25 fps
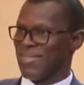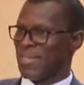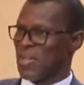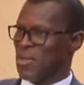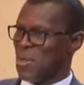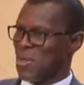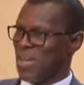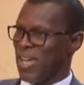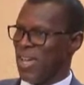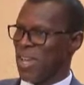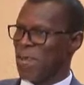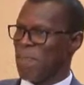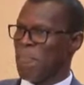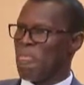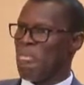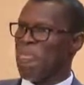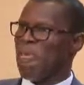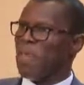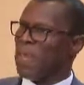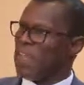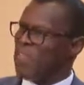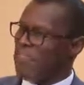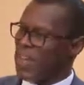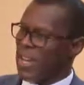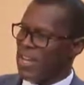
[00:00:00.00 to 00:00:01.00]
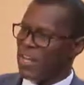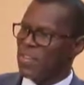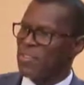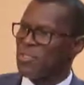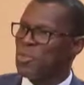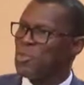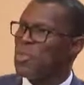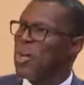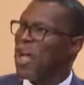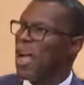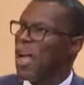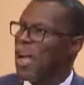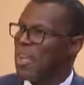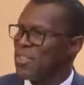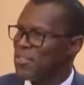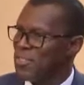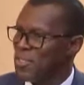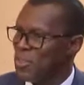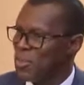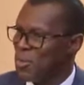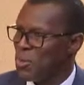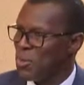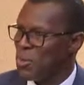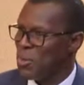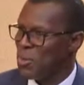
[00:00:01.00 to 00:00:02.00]
Okay? Then it's going to
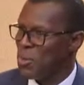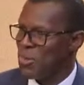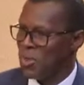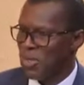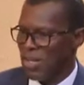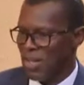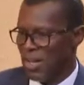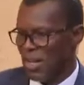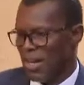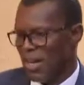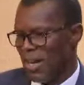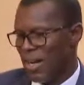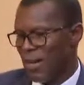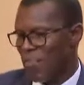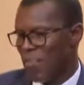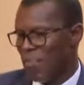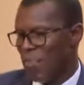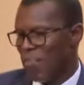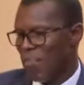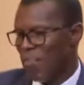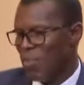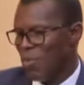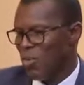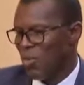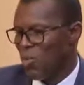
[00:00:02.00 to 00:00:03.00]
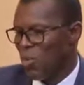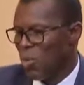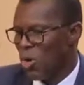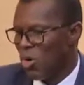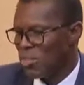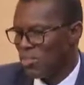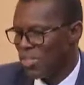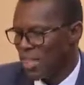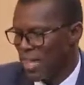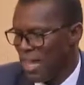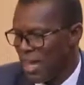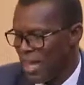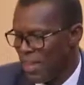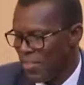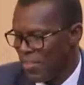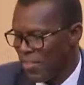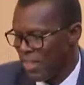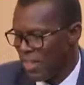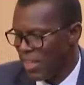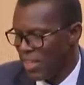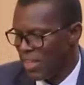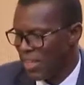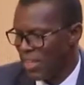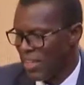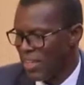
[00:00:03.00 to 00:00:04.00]
ask you what are
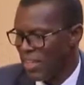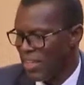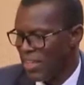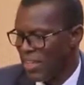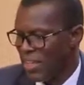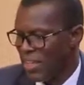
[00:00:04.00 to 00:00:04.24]
the